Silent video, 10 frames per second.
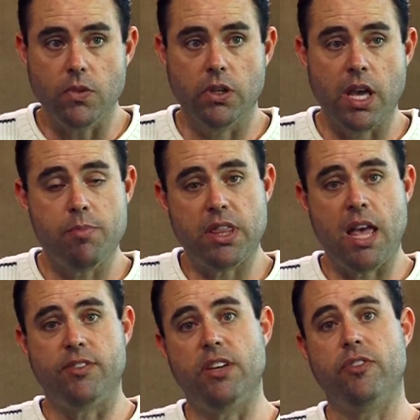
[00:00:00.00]
okay, but they
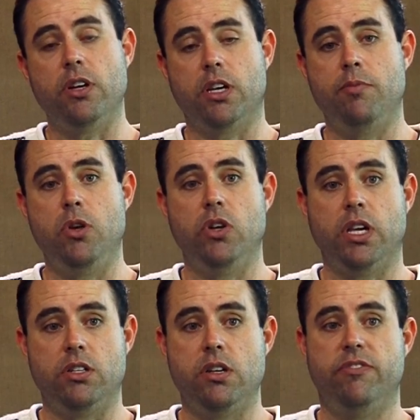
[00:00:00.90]
have different
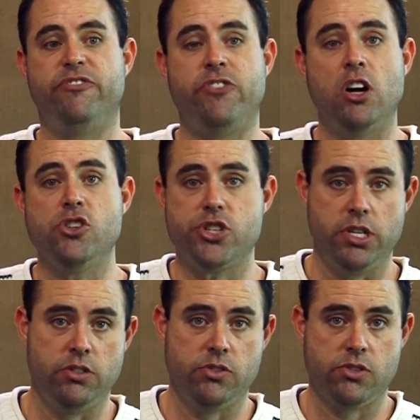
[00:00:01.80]
communicative
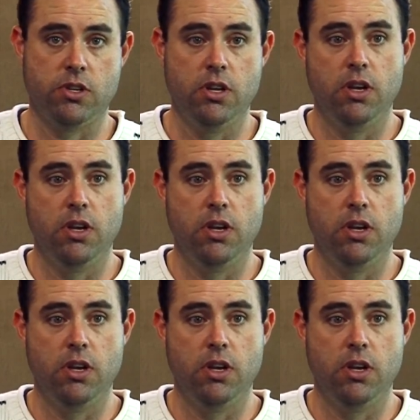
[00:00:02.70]
functions.